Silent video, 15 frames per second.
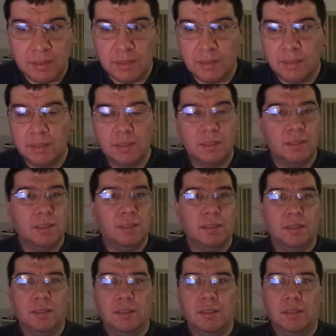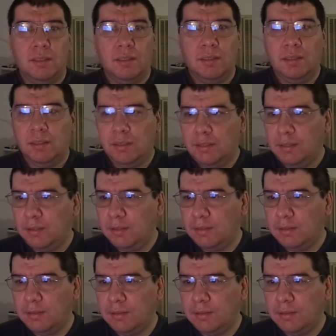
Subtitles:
(no one is talking)